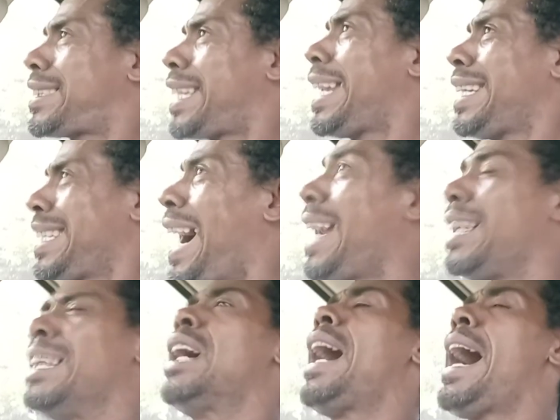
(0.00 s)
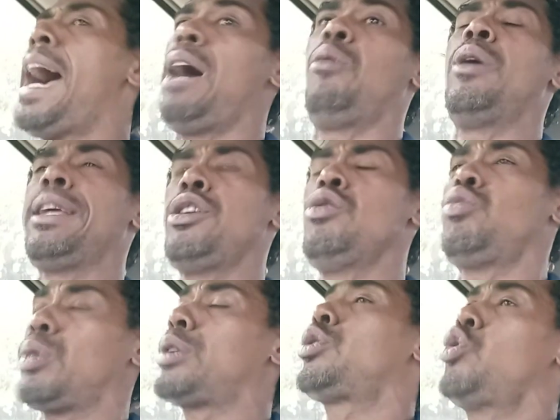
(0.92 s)
right, well, you
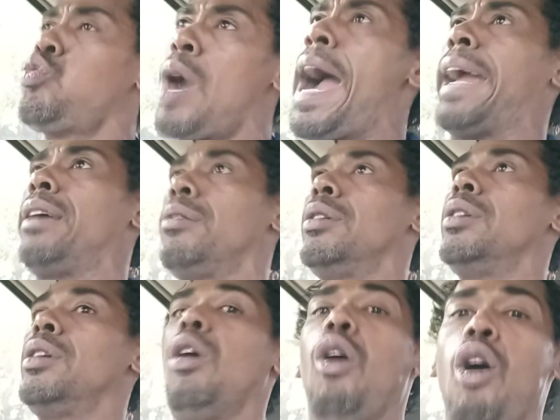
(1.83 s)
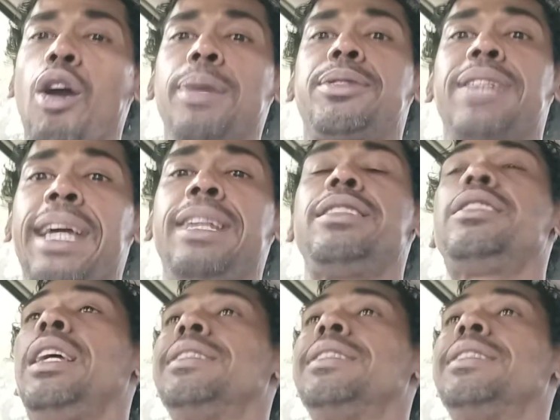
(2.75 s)
right. All I'm saying is